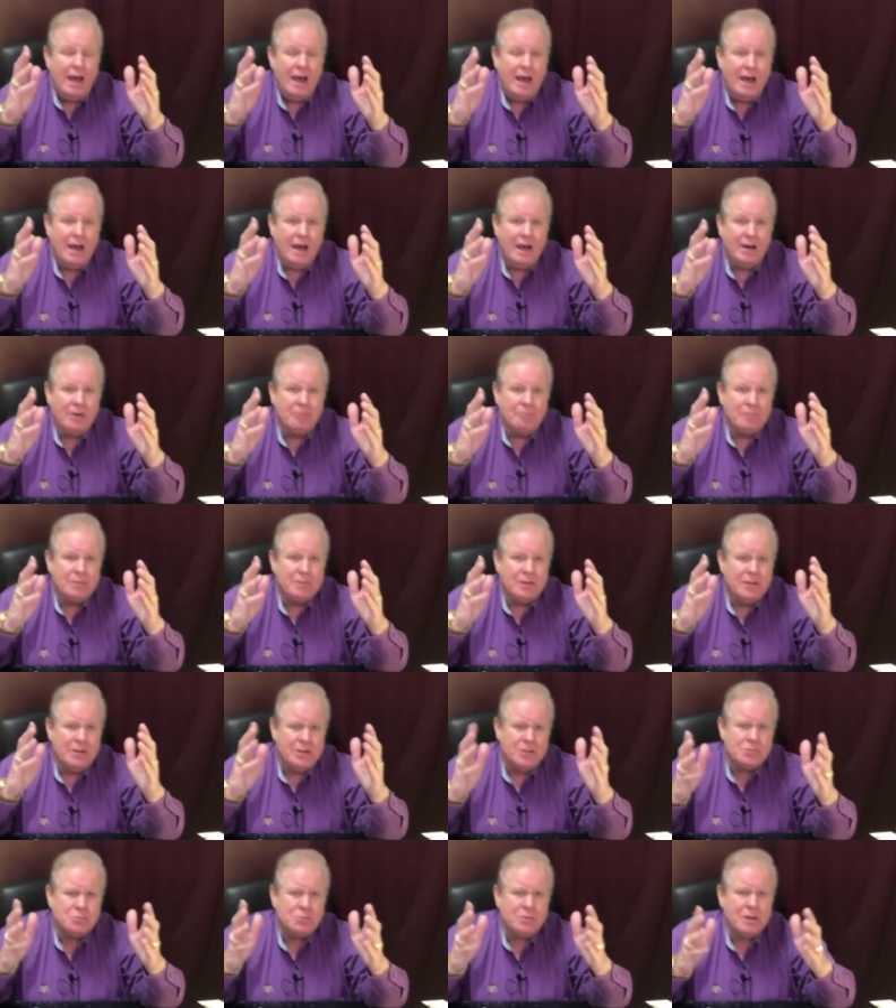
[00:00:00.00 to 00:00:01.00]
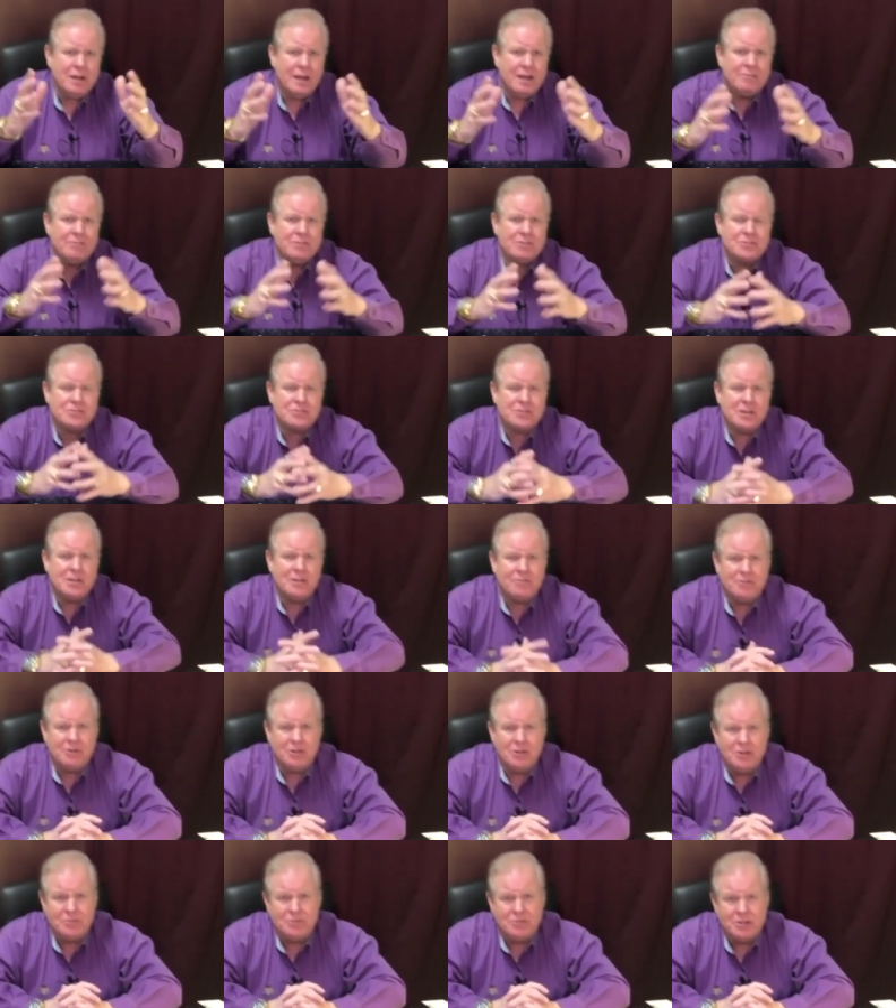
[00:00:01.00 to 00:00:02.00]
Here's what I've
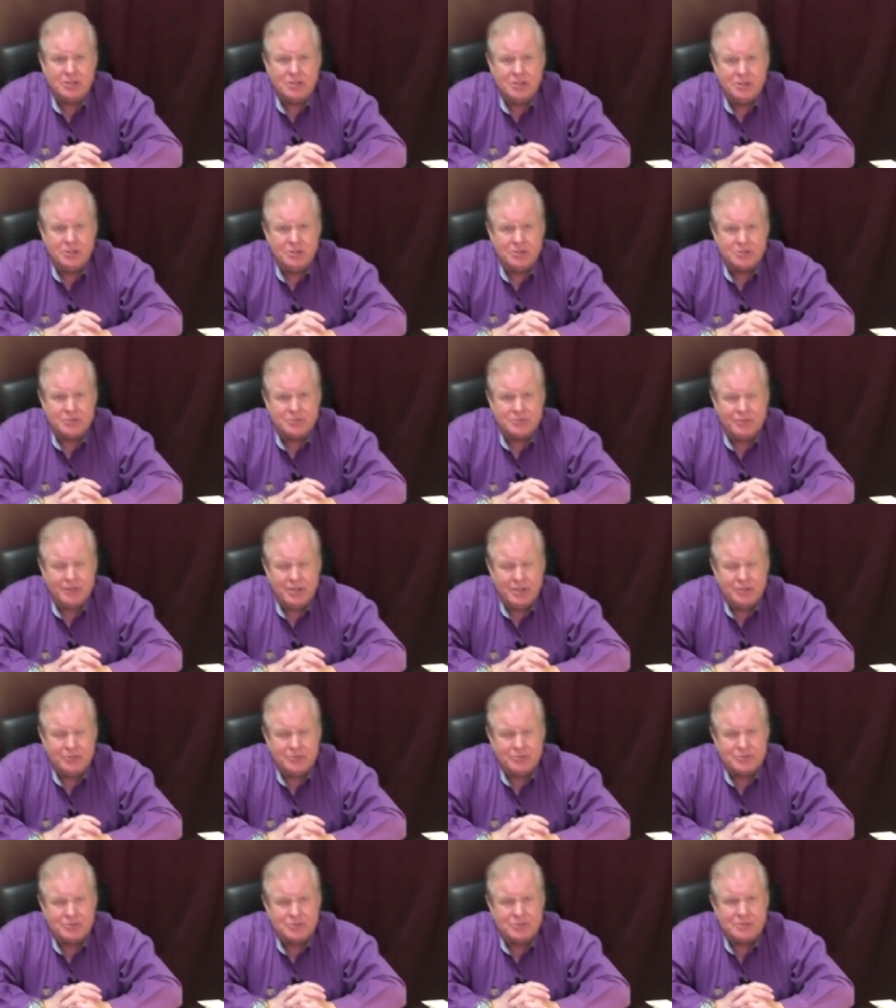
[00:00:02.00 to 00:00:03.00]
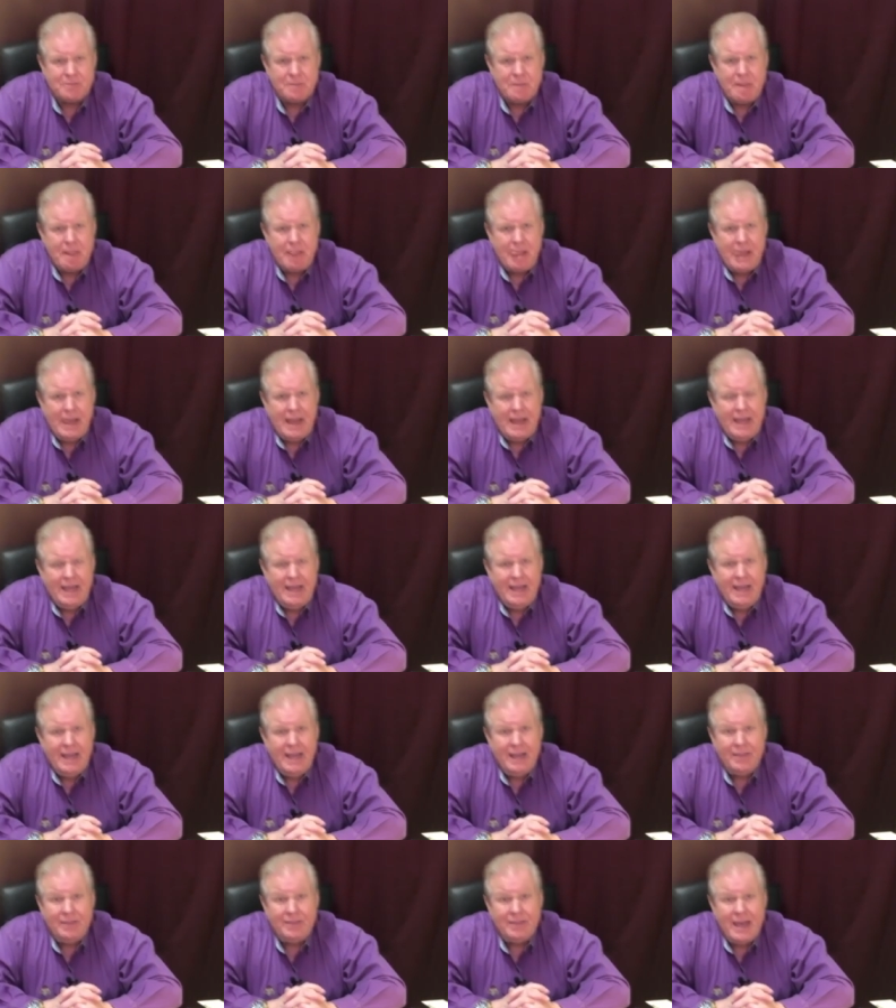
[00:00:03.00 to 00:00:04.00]
discovered over the years, folks,
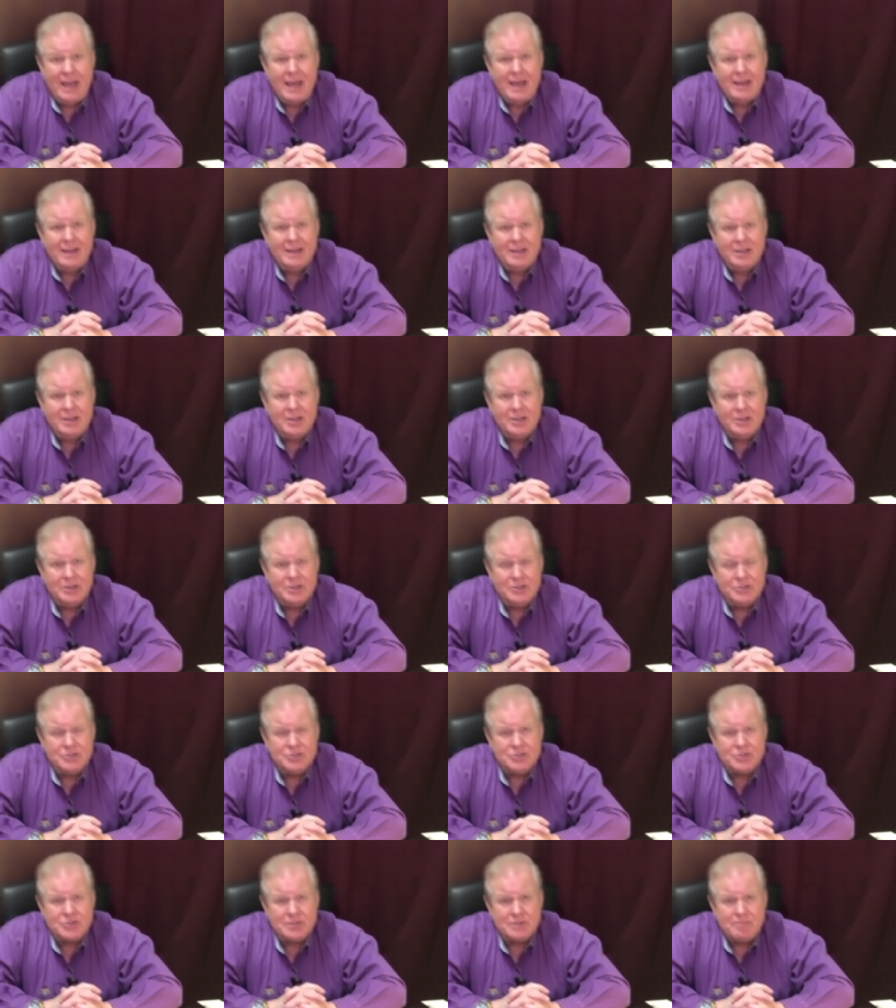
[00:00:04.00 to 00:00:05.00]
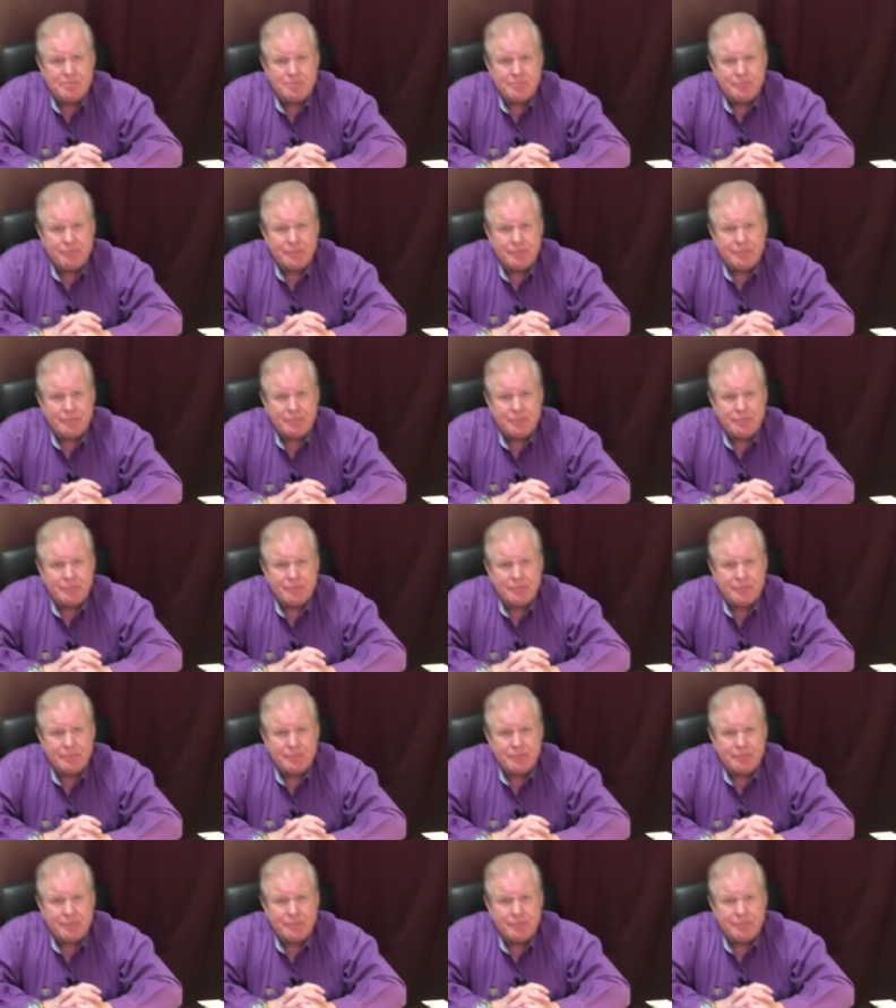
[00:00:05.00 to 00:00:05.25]
and that is